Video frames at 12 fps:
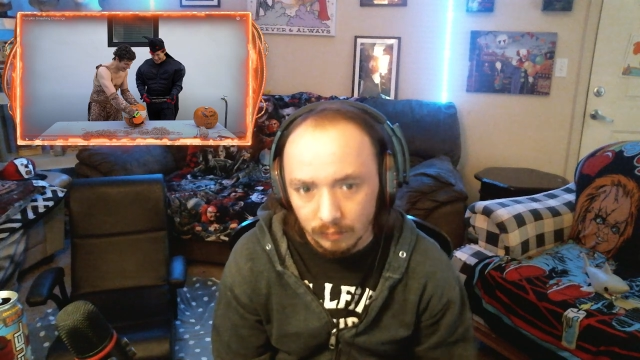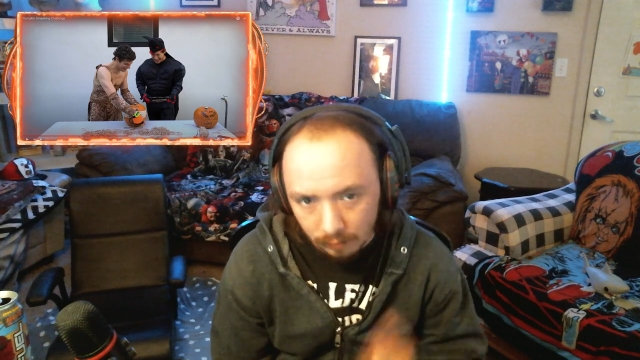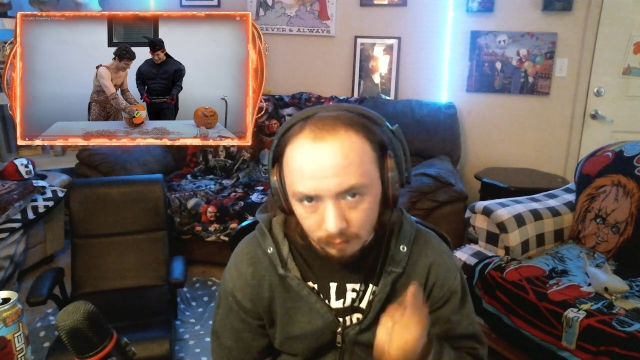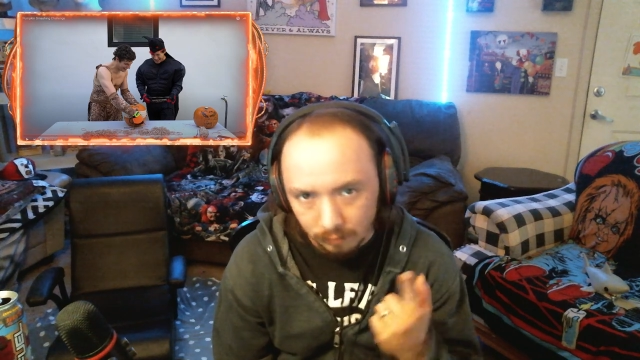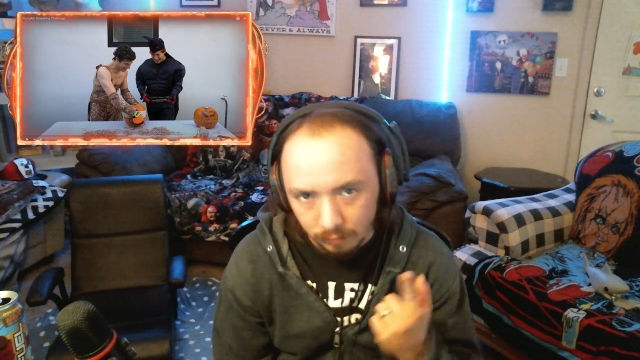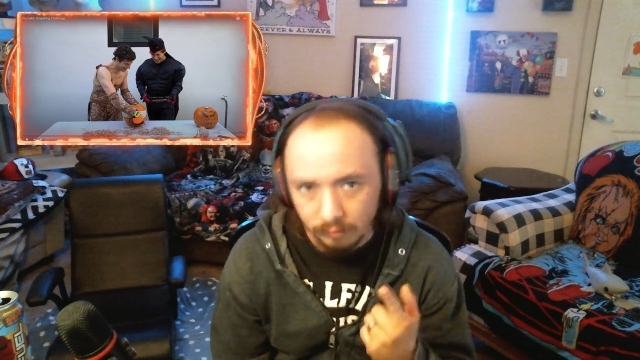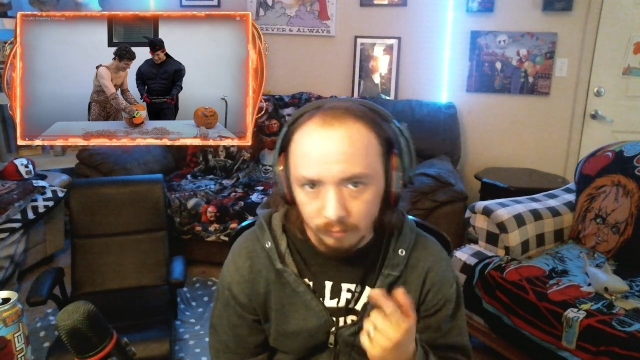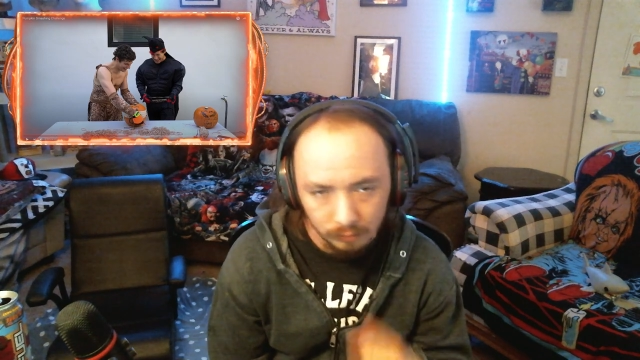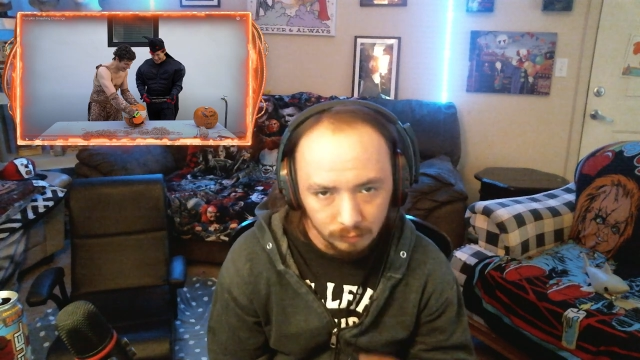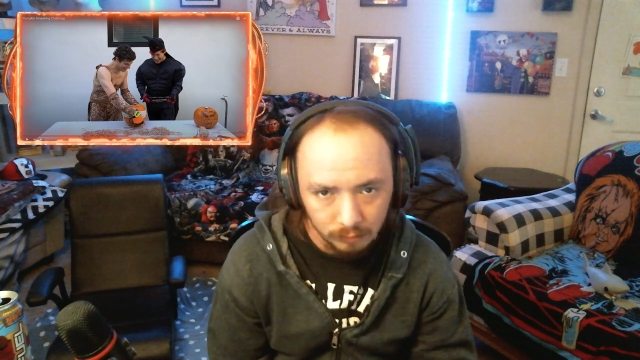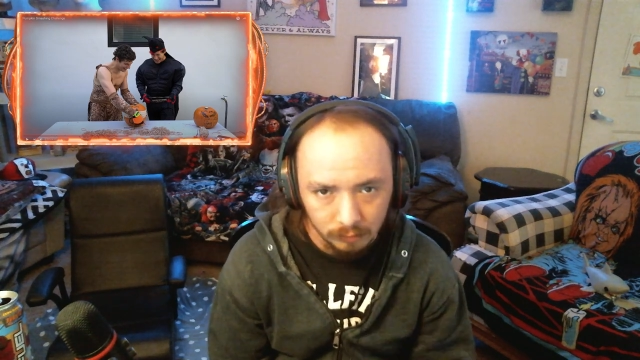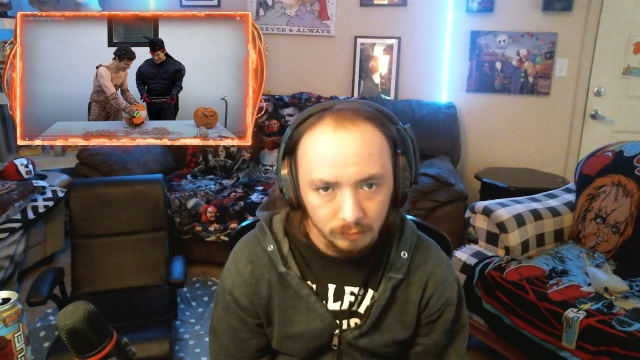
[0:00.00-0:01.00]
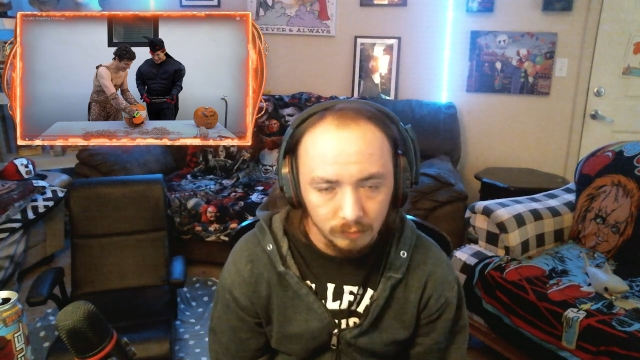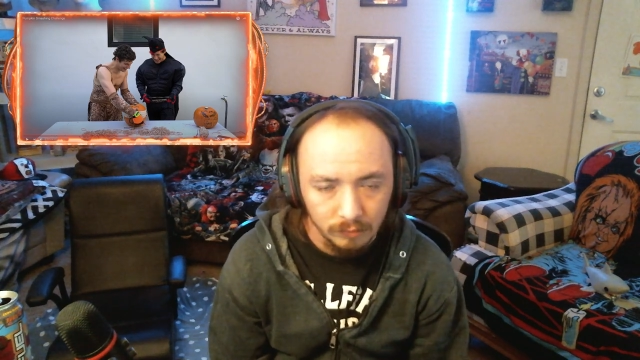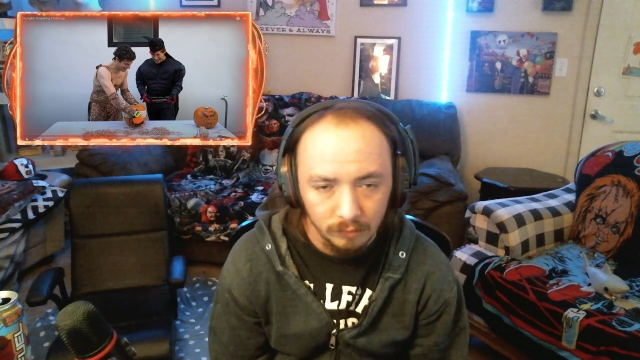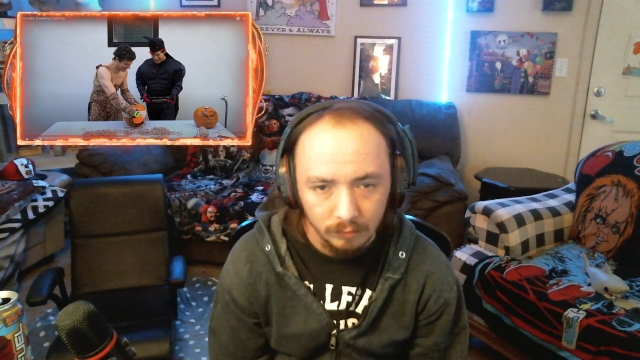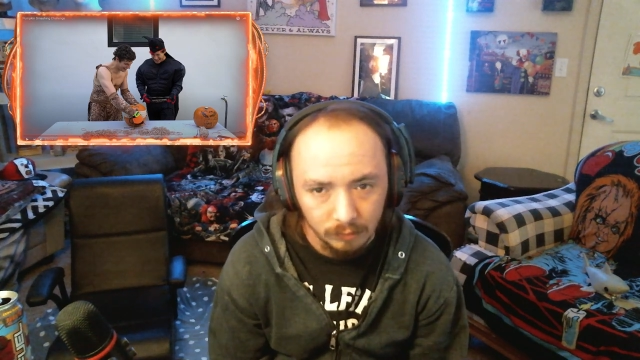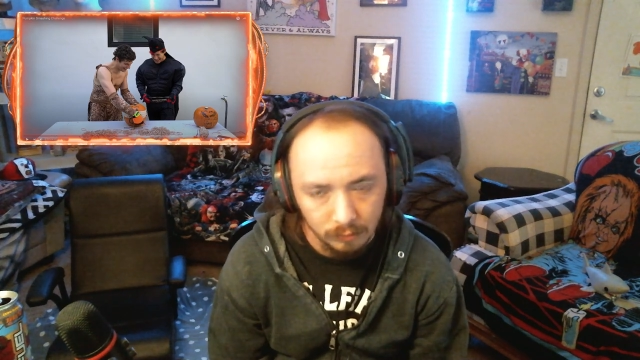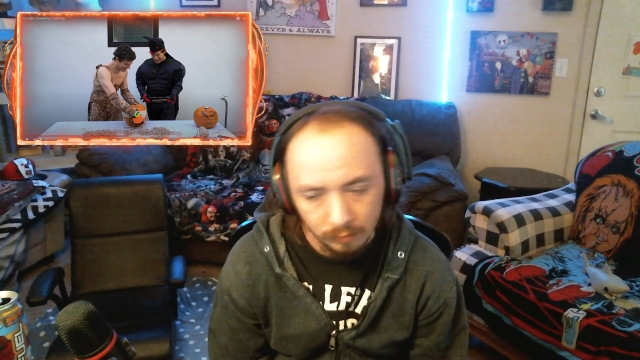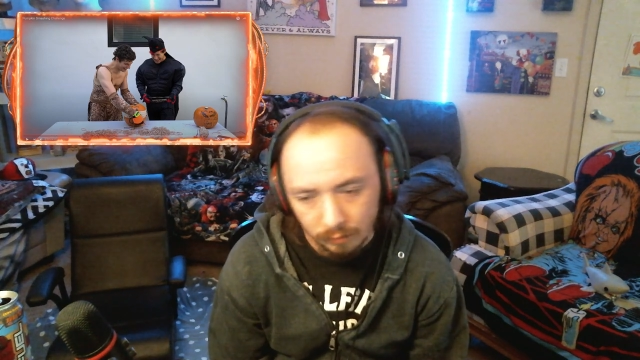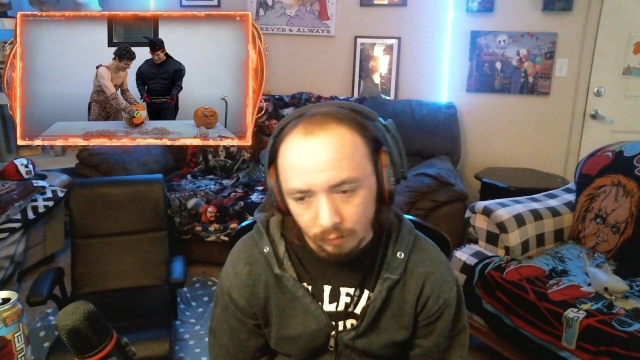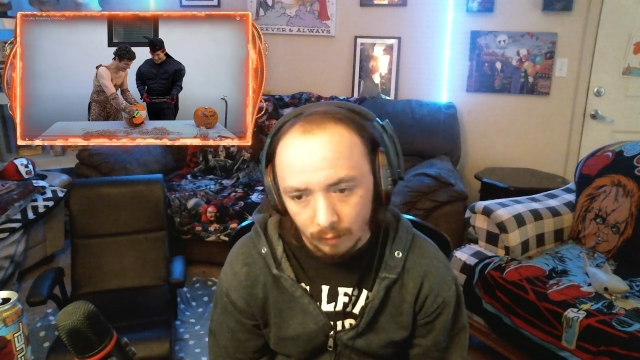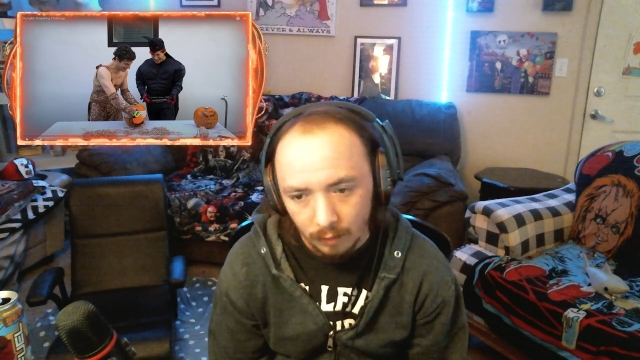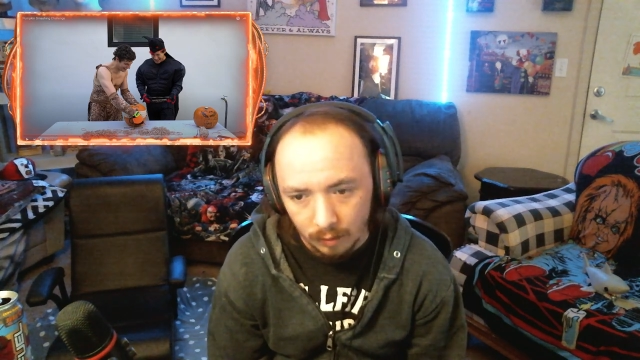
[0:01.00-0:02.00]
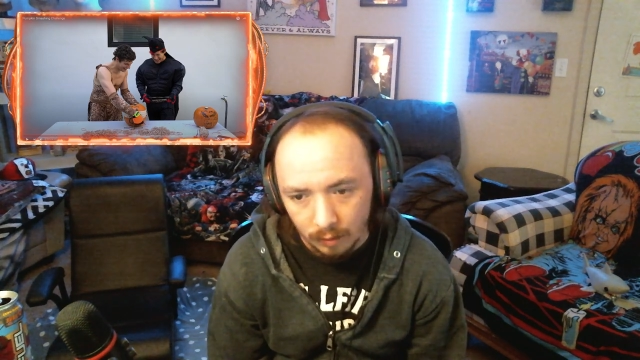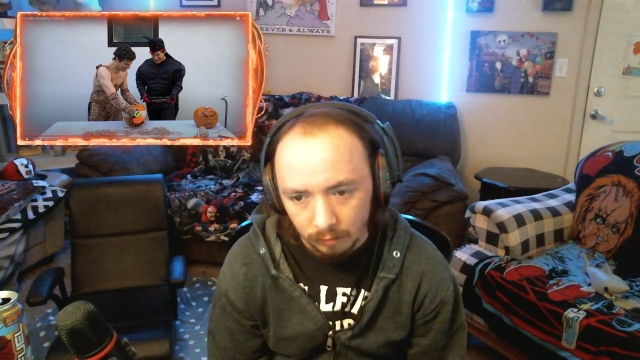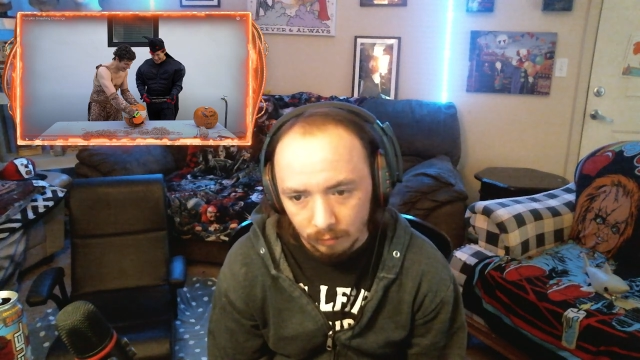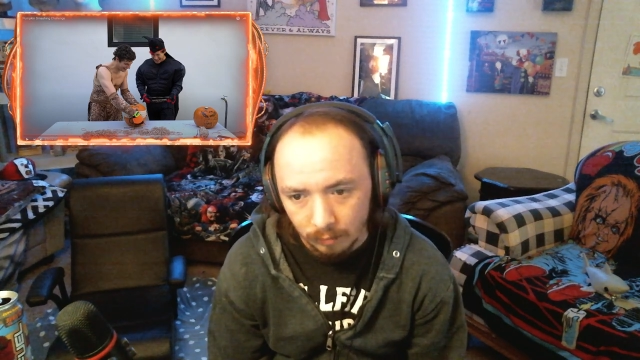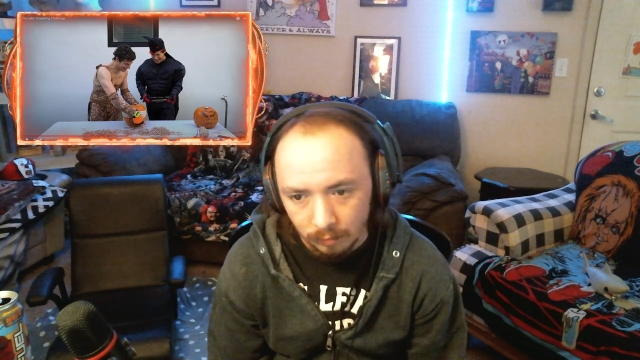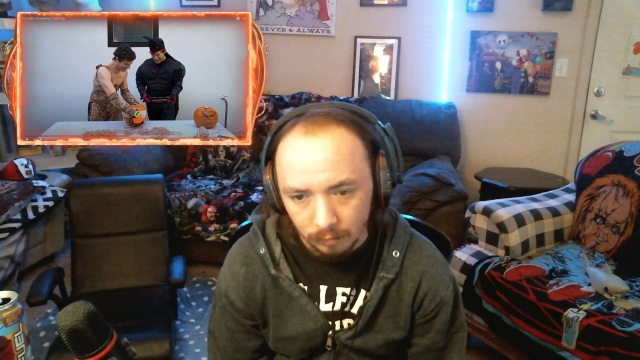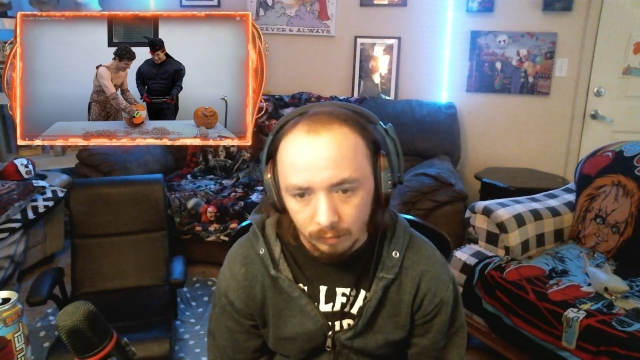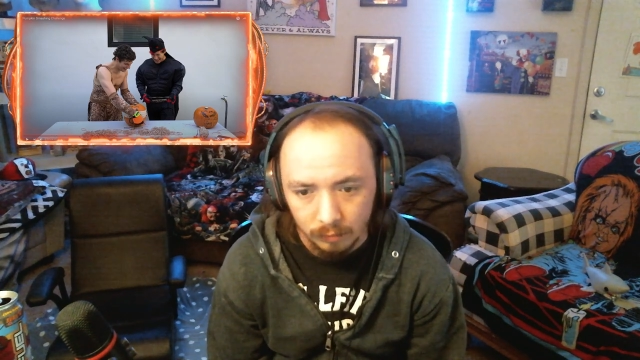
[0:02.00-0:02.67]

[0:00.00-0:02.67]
Nothing is said.